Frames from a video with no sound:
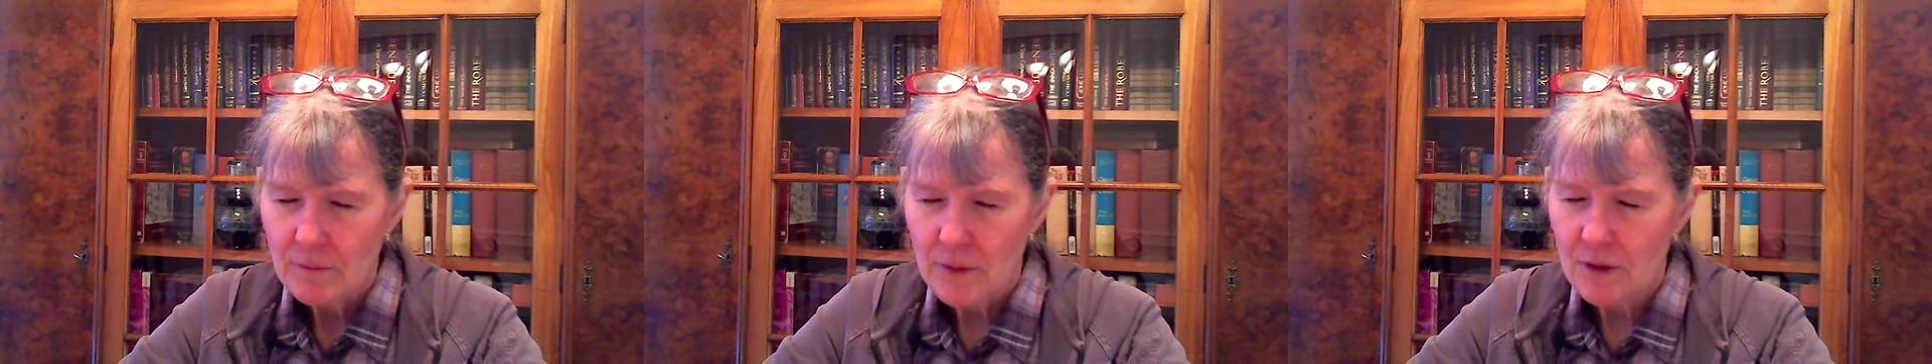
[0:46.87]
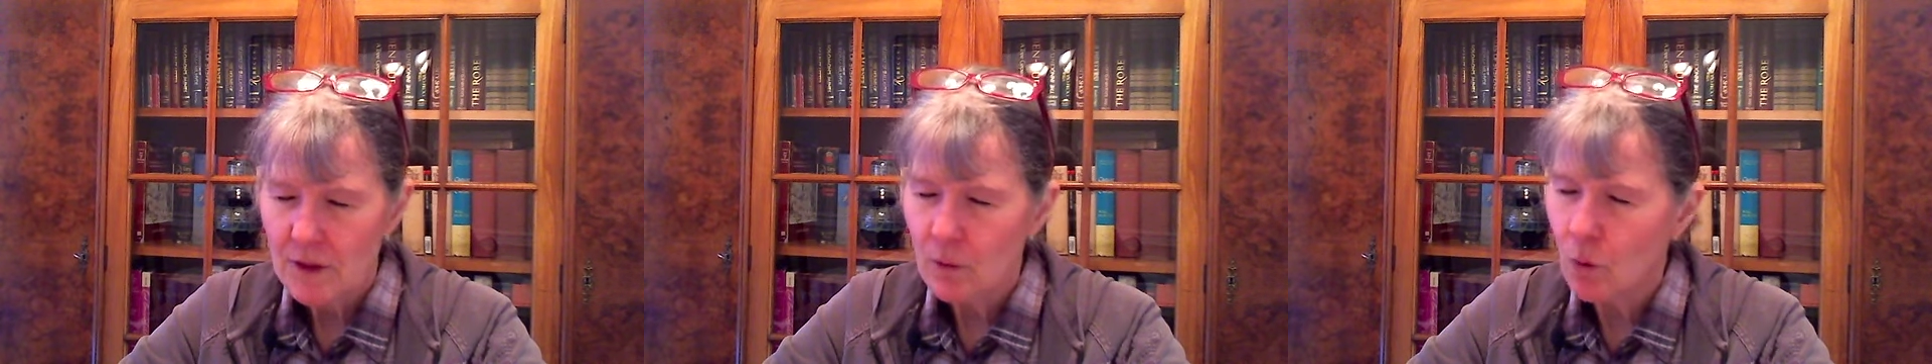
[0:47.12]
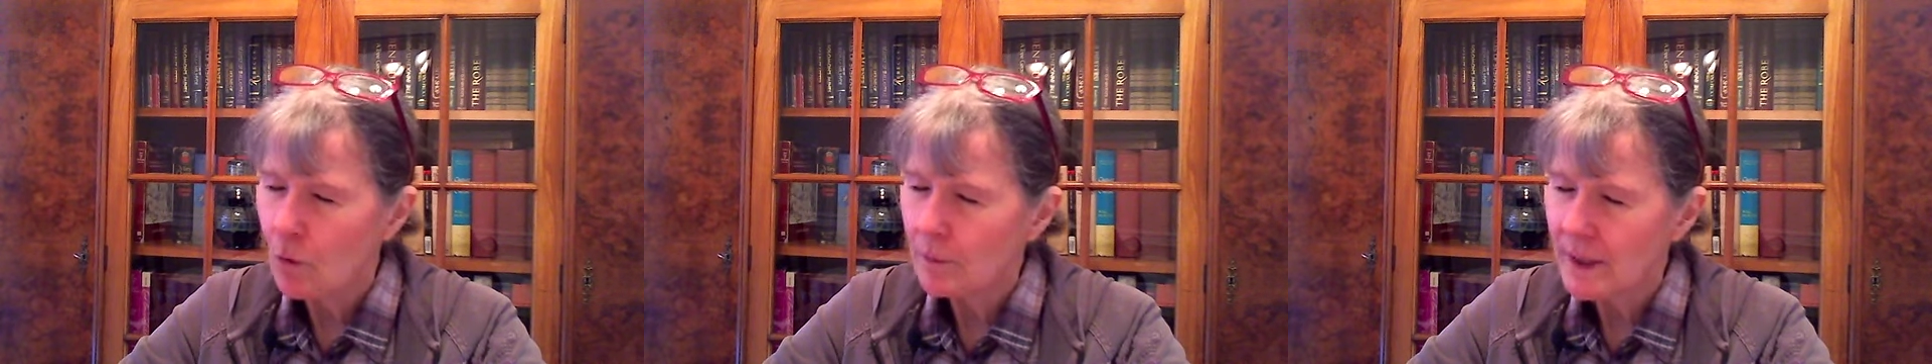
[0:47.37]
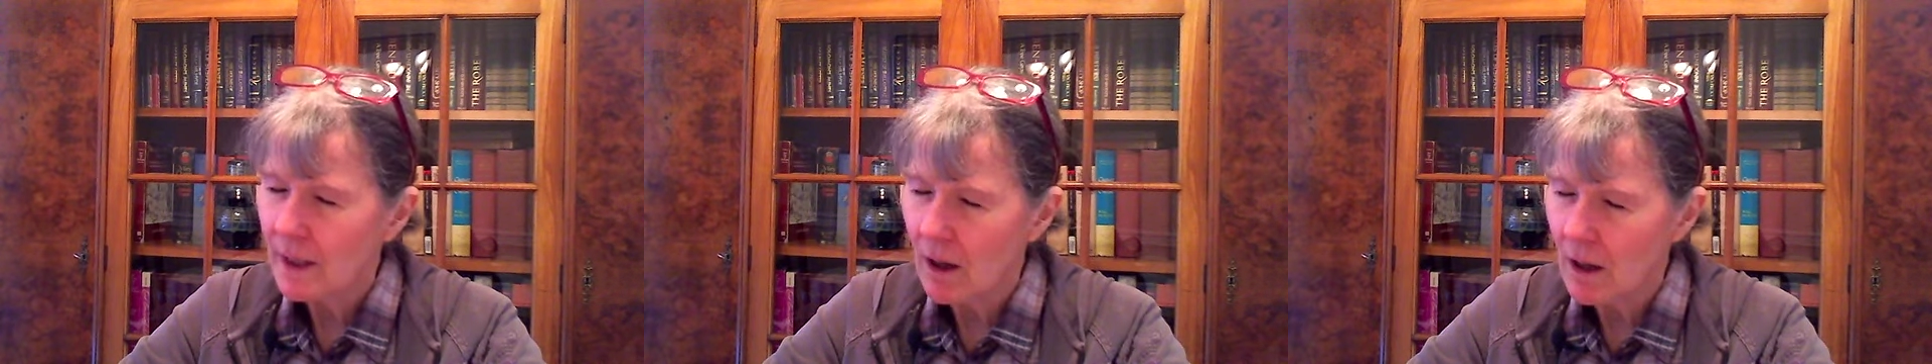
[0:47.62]
that they won't
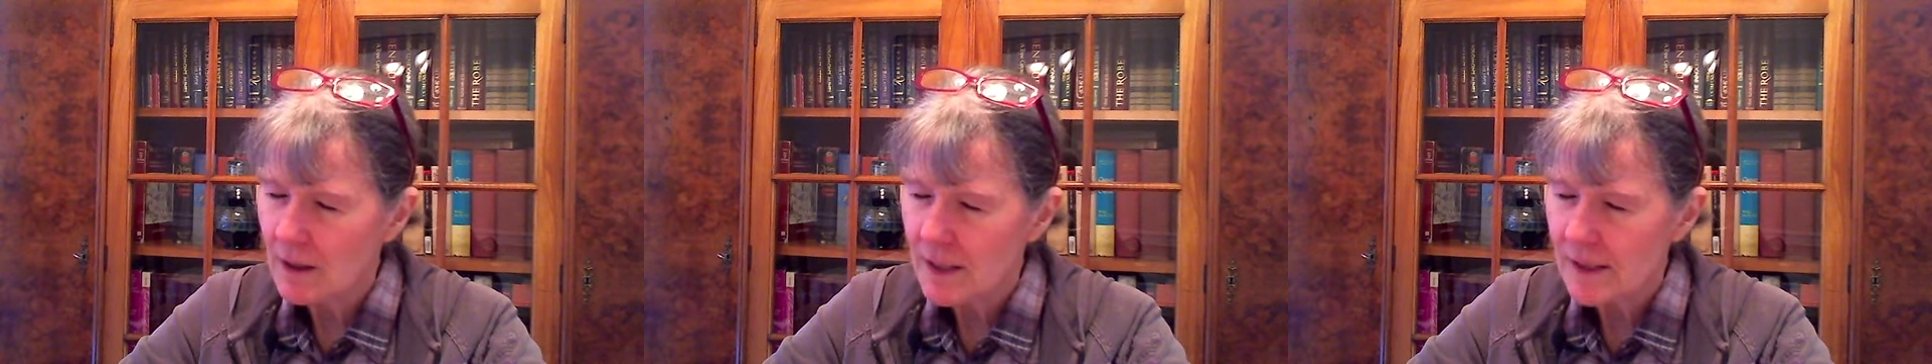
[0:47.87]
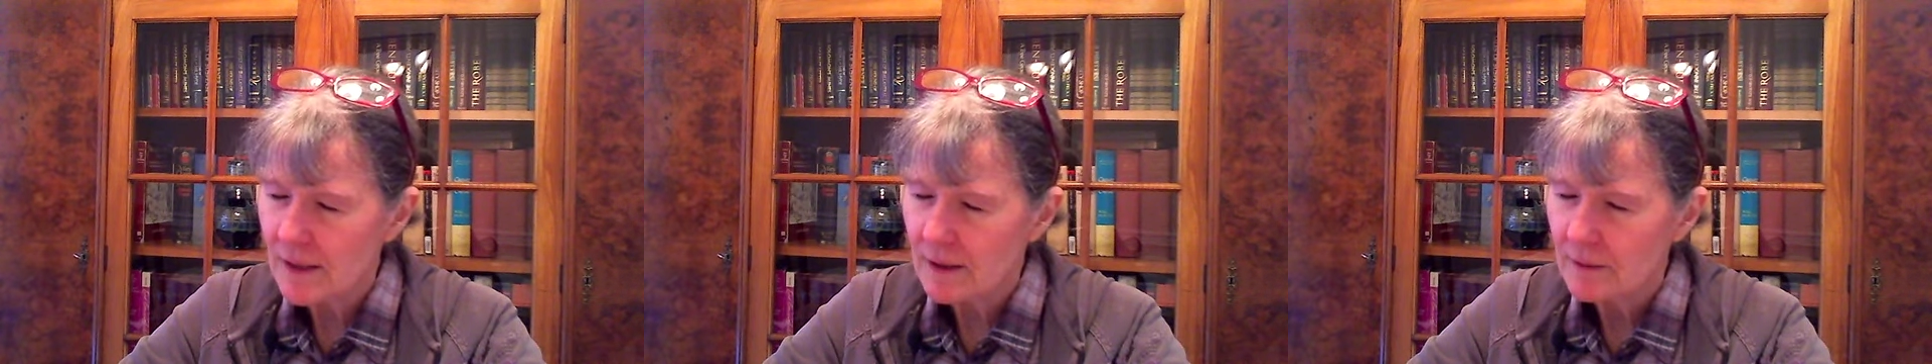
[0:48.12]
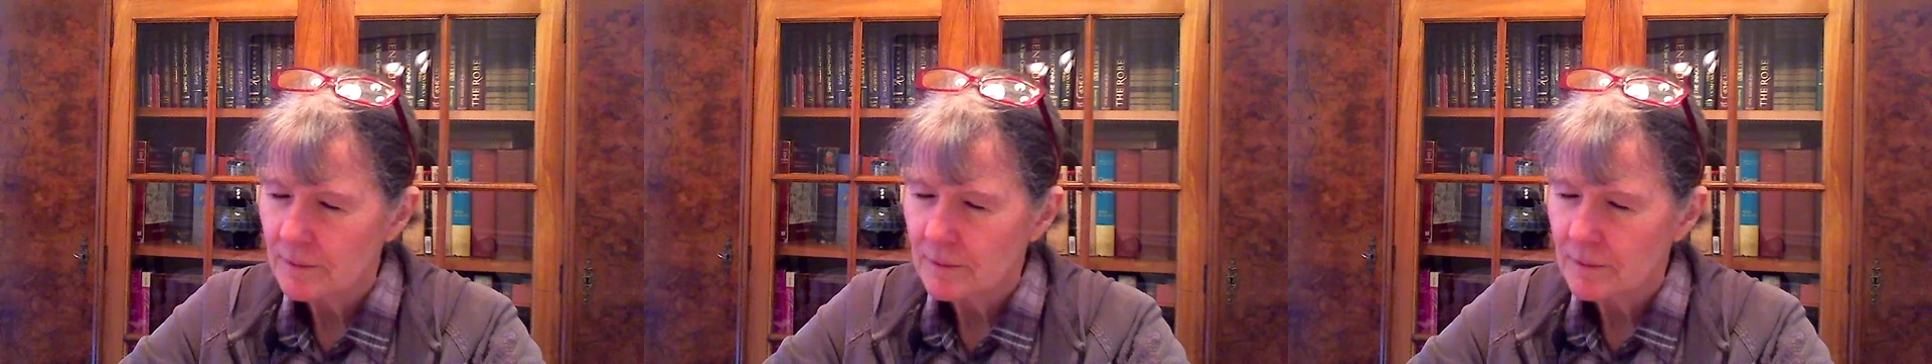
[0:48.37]
be lost,